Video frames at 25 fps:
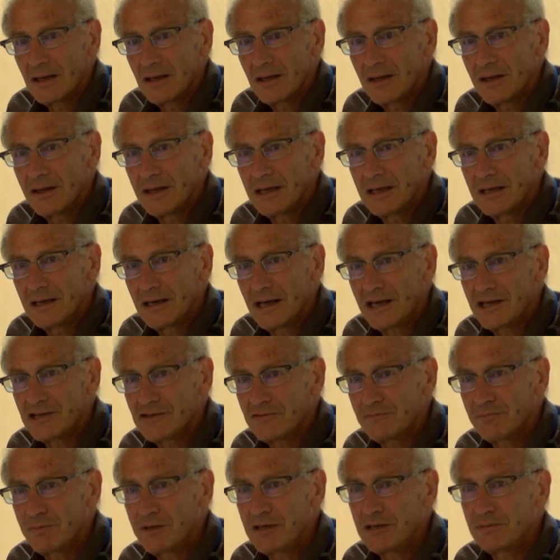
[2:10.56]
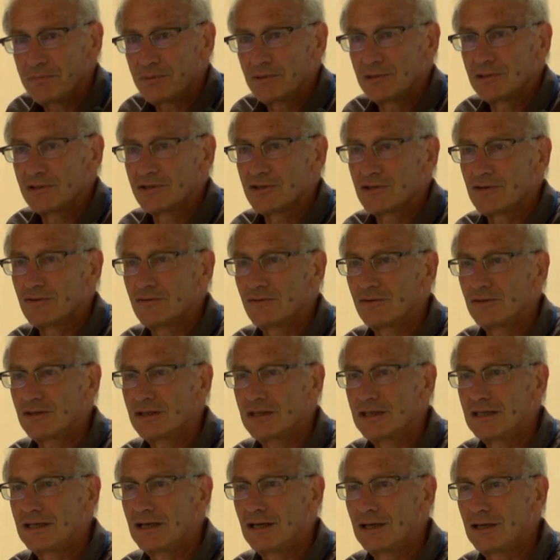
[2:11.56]
The native peoples of
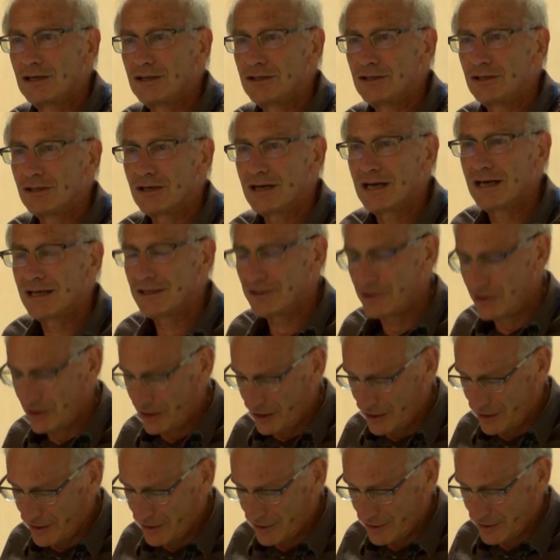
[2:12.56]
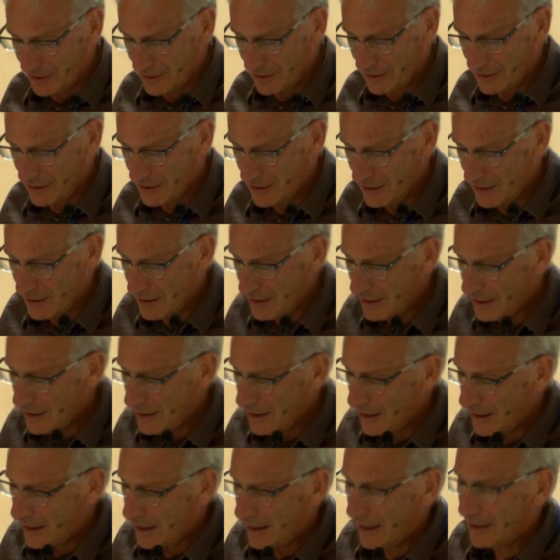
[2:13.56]
the colonial countries
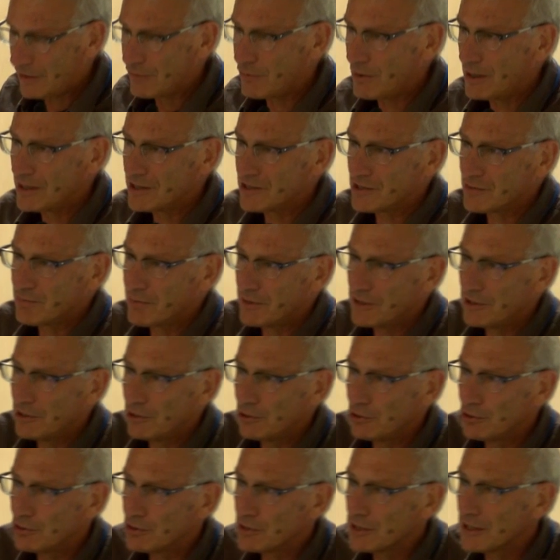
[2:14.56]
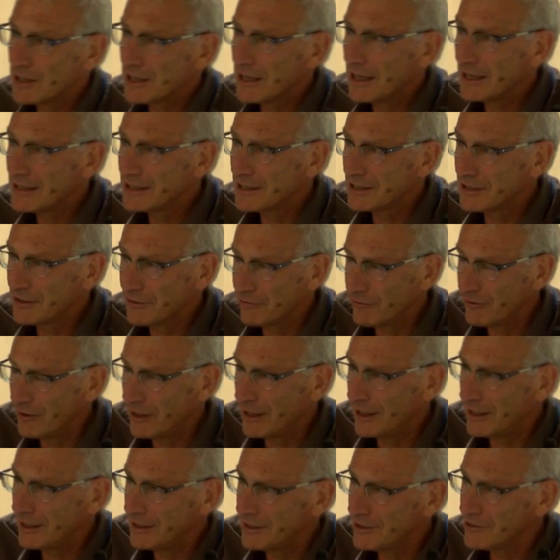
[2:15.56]
had once been loosely
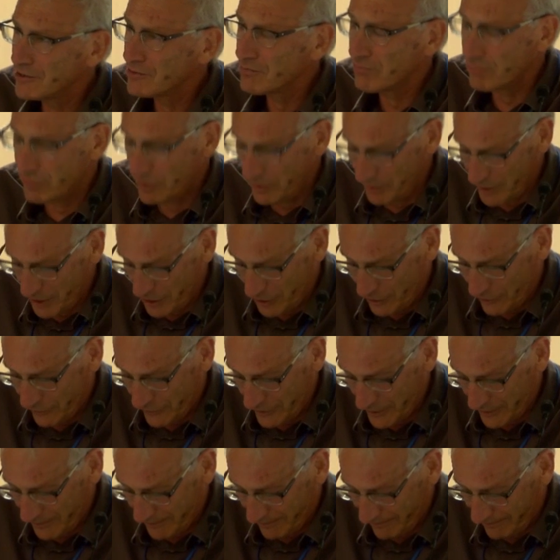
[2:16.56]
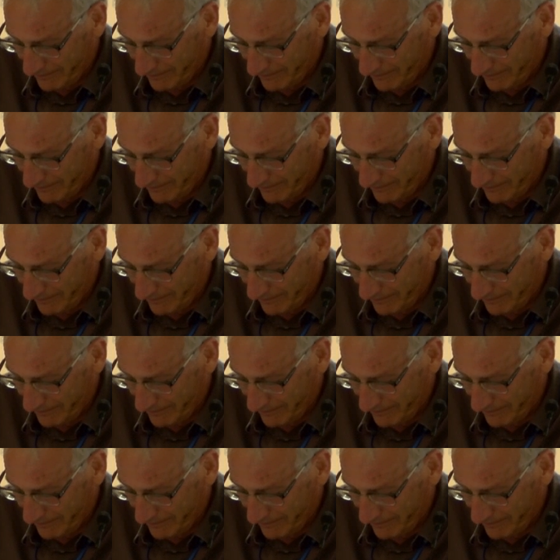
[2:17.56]
identified as primitives.